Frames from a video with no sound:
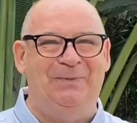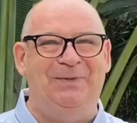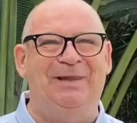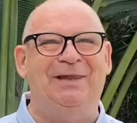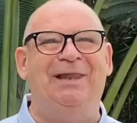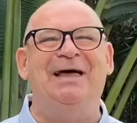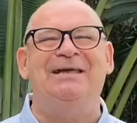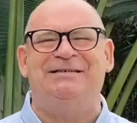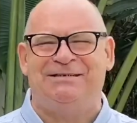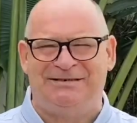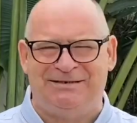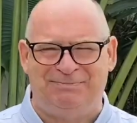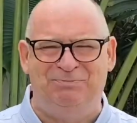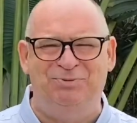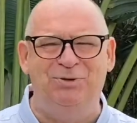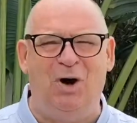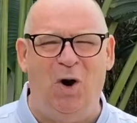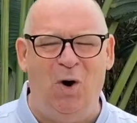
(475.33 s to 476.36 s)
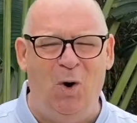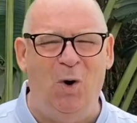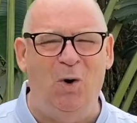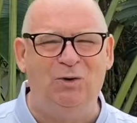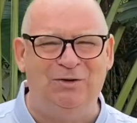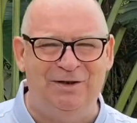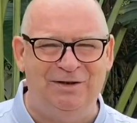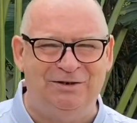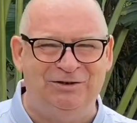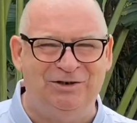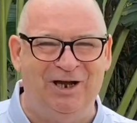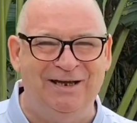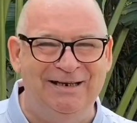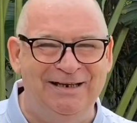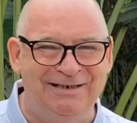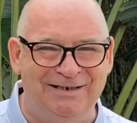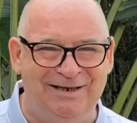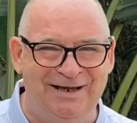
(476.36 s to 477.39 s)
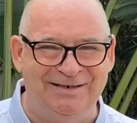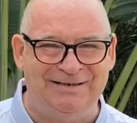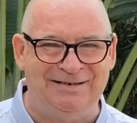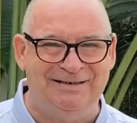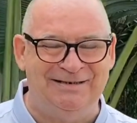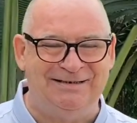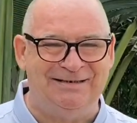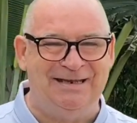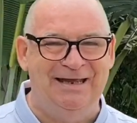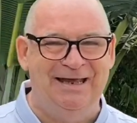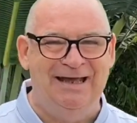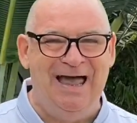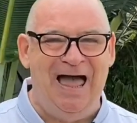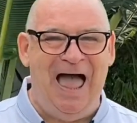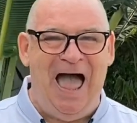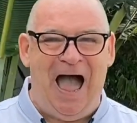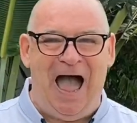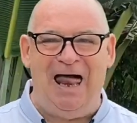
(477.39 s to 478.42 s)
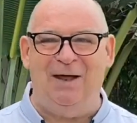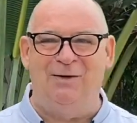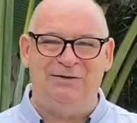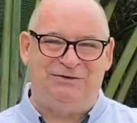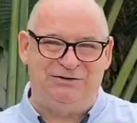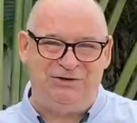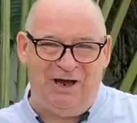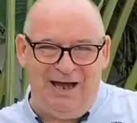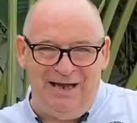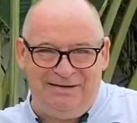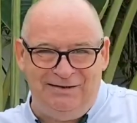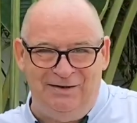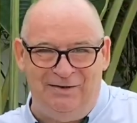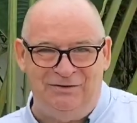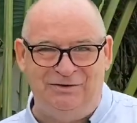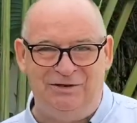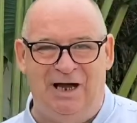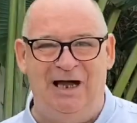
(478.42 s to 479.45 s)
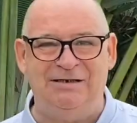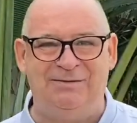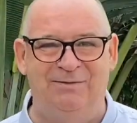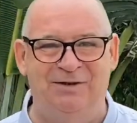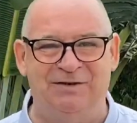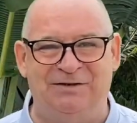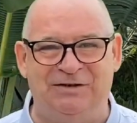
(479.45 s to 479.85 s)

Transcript: Let's put a hold on the Chinese lessons. And I was trying to tell Jasmine this